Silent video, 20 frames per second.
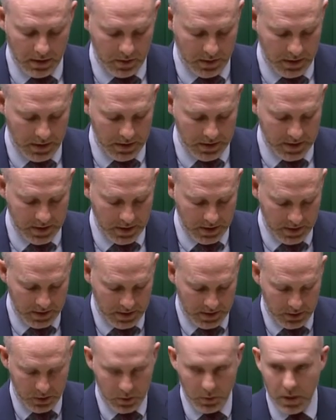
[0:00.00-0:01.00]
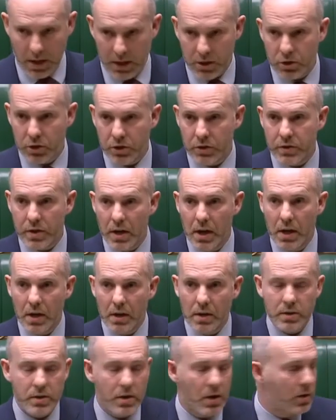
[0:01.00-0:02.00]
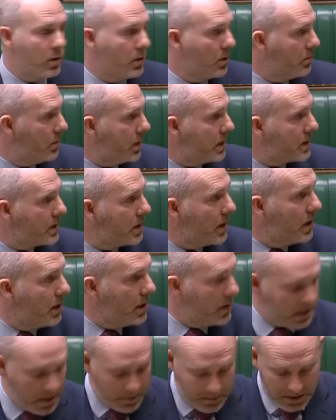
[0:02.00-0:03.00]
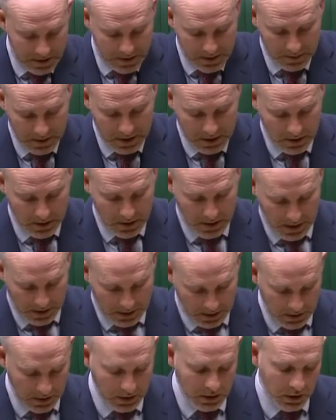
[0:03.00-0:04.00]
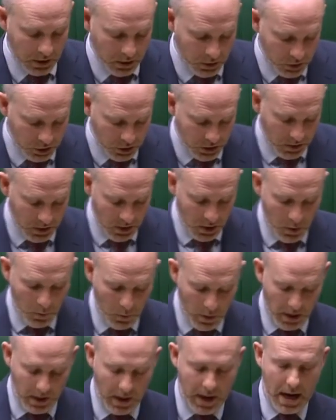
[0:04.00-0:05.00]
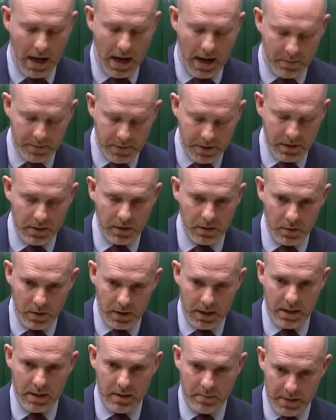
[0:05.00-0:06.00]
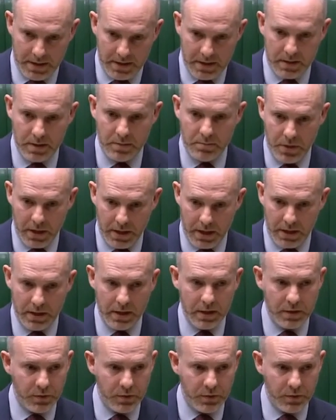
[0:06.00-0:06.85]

these situations. So, Mr. Deputy Speaker, in conclusion, we are absolutely committed to bringing this